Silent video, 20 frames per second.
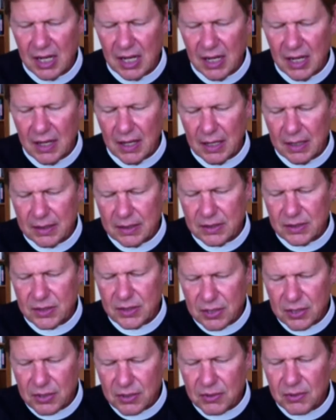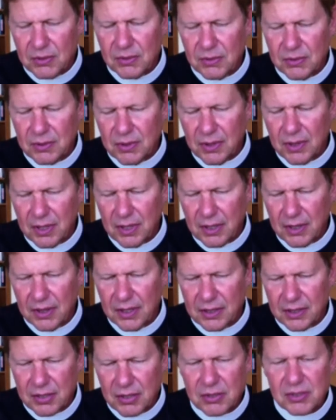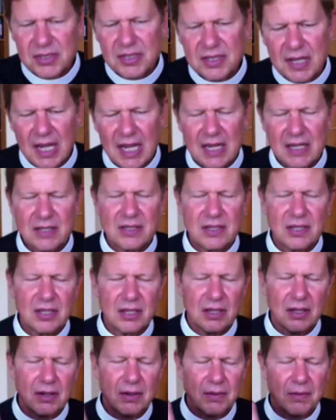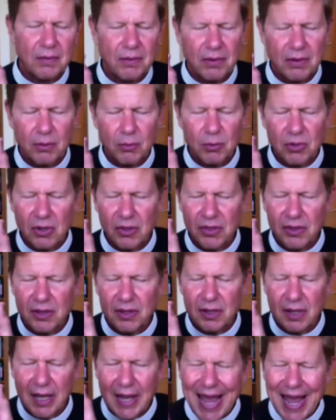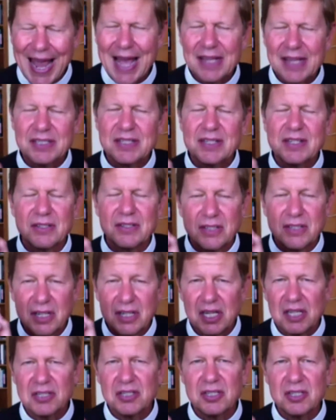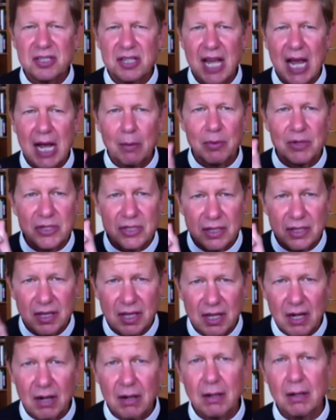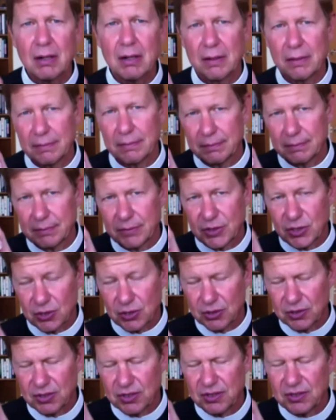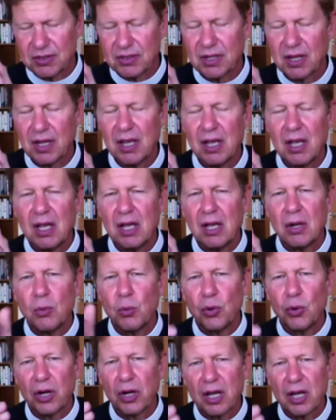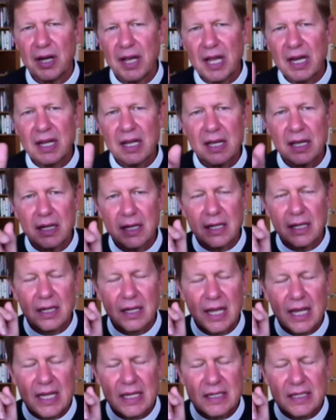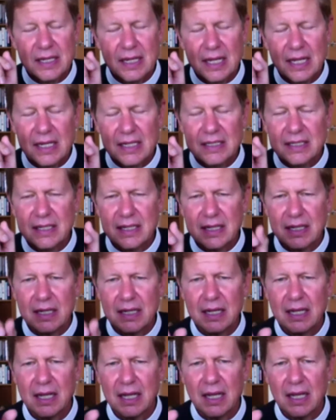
the two states that were the last to disestablish their churches were Connecticut in 1818